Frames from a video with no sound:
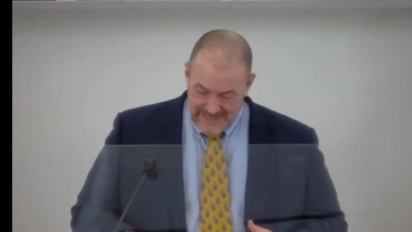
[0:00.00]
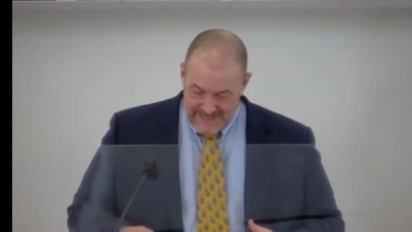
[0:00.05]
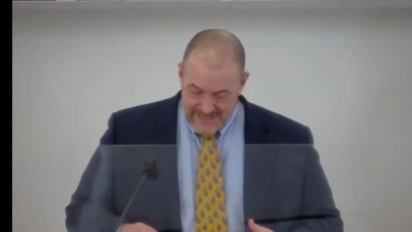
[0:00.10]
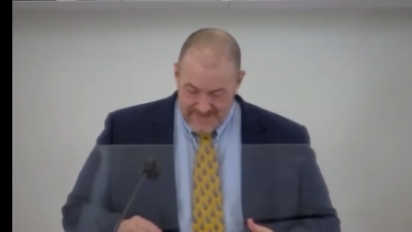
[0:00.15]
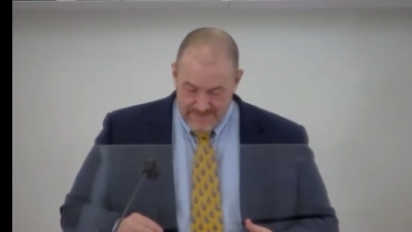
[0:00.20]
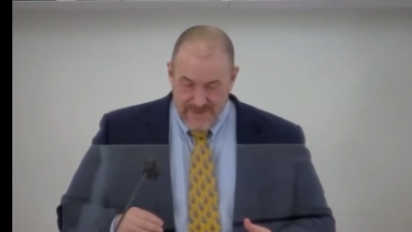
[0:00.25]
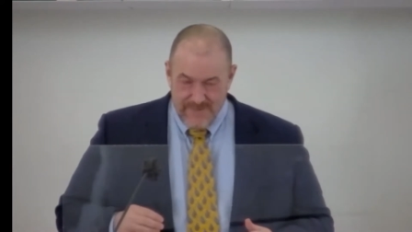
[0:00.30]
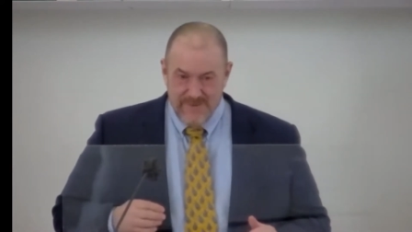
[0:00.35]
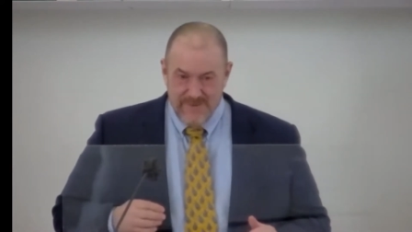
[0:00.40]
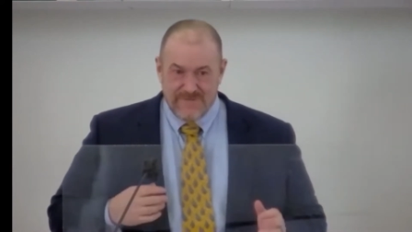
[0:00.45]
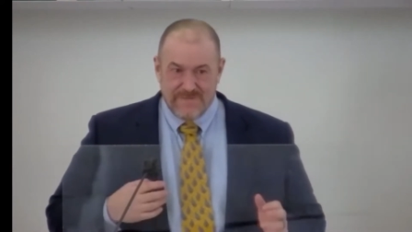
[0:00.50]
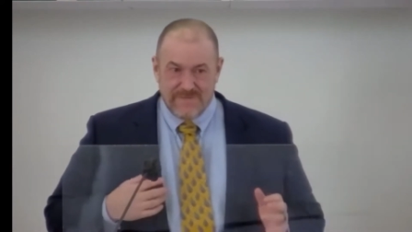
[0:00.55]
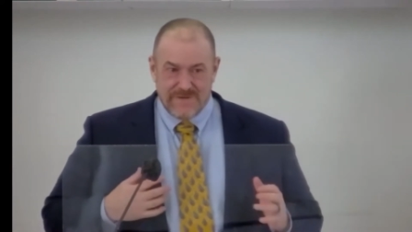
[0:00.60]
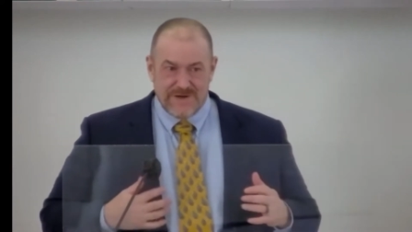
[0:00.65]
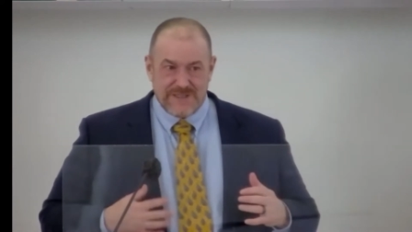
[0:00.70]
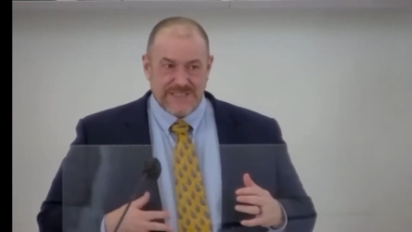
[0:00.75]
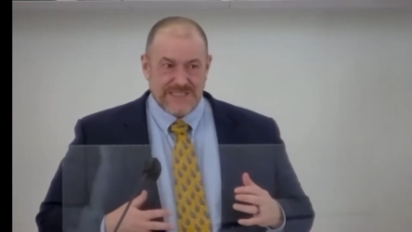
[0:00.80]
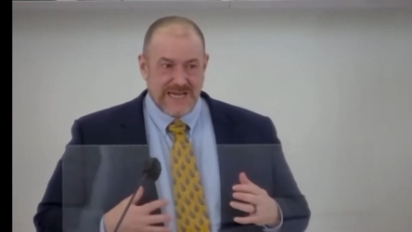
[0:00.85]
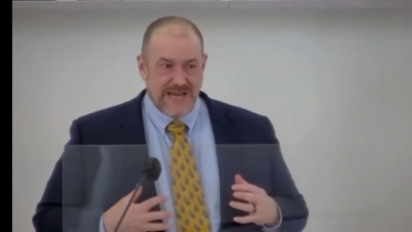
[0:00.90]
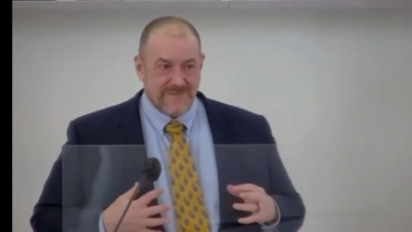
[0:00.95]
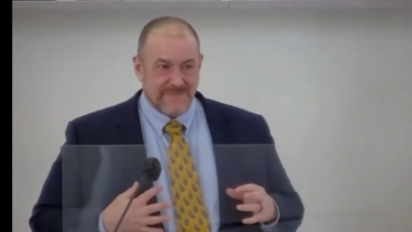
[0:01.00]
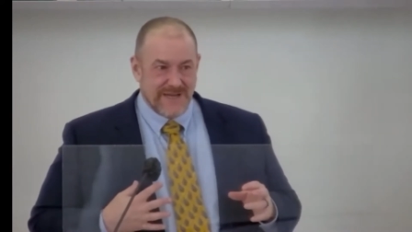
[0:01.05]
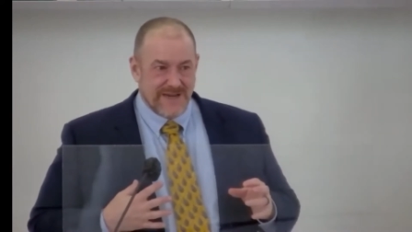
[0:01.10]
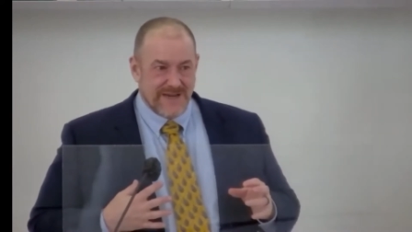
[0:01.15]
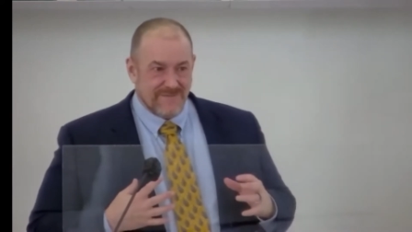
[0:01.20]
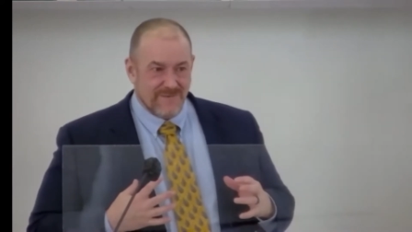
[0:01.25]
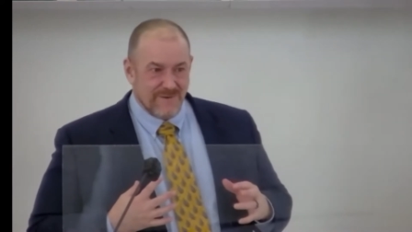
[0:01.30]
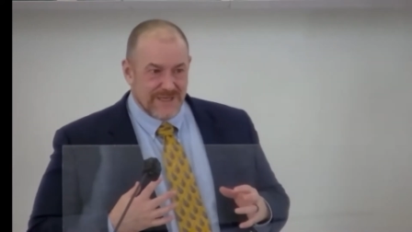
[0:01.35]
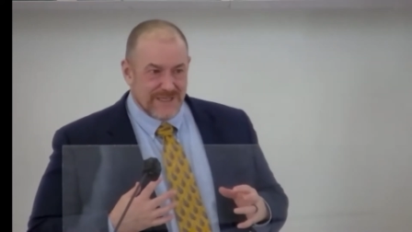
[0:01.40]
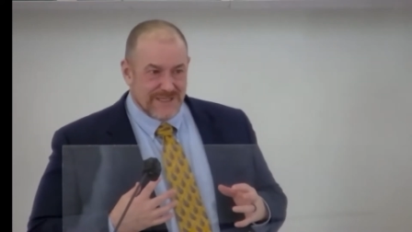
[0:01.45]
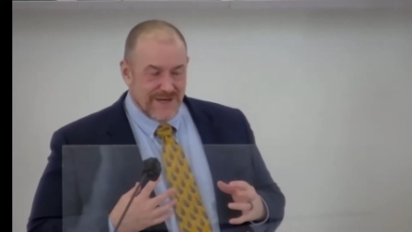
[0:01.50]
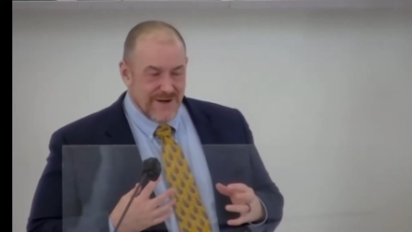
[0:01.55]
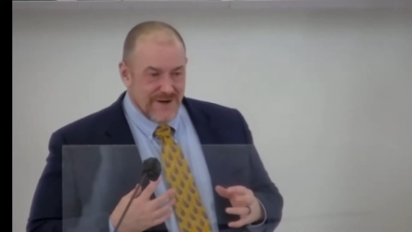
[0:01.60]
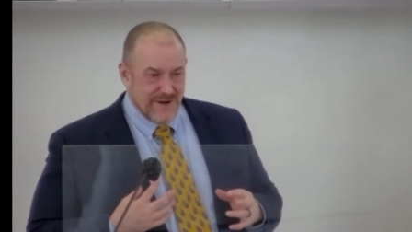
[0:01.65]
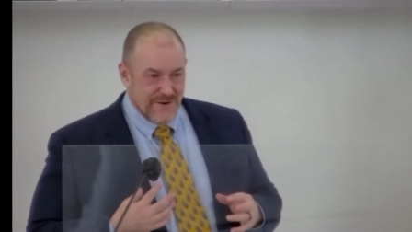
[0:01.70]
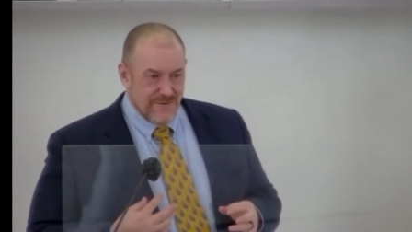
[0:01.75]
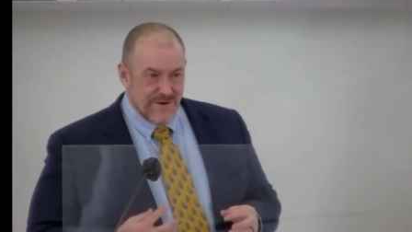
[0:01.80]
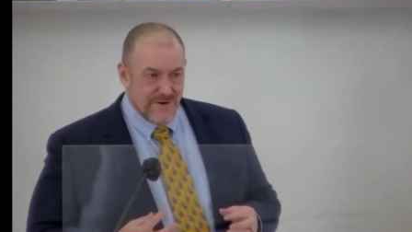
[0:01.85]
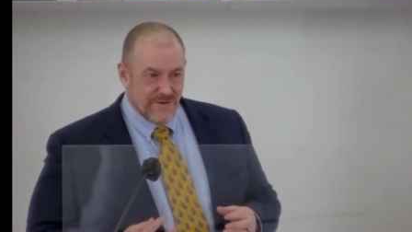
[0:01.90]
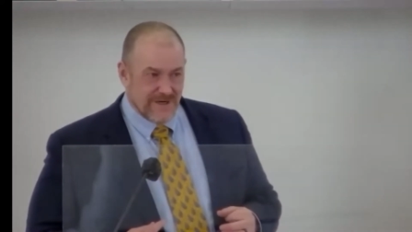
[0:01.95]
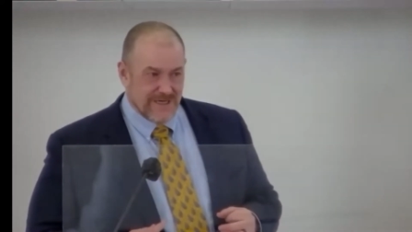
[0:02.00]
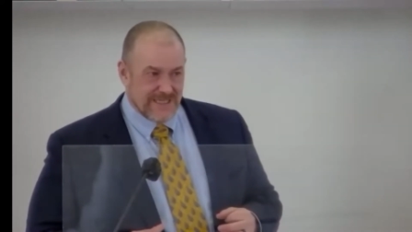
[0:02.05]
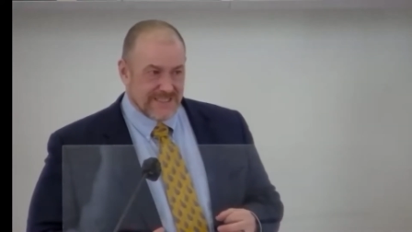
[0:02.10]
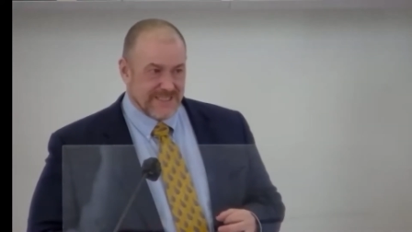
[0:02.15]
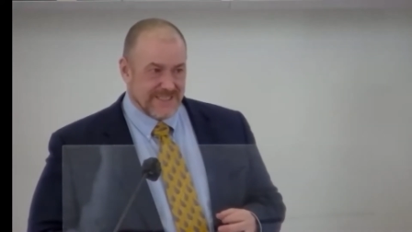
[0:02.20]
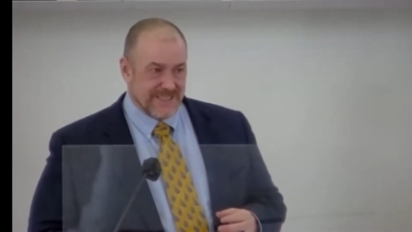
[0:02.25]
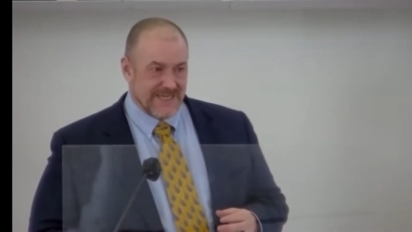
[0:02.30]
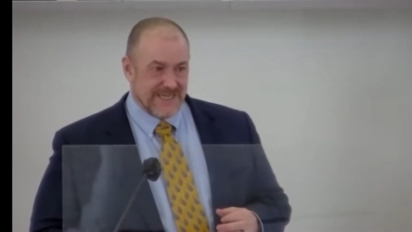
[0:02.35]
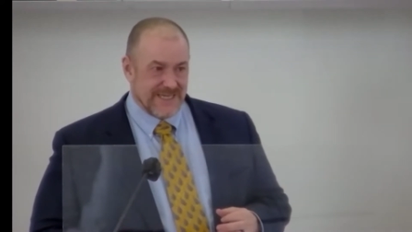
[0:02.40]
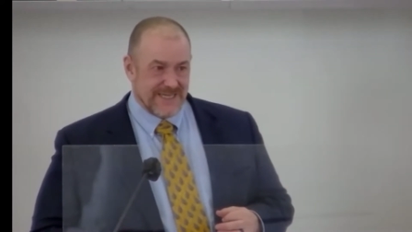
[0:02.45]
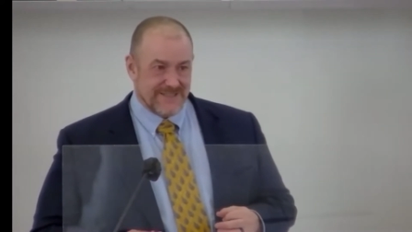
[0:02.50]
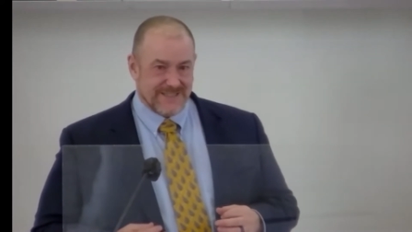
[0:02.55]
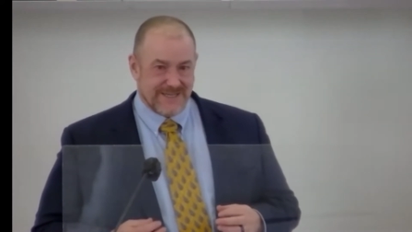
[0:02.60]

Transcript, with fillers: Remember the first time I ever went to New York City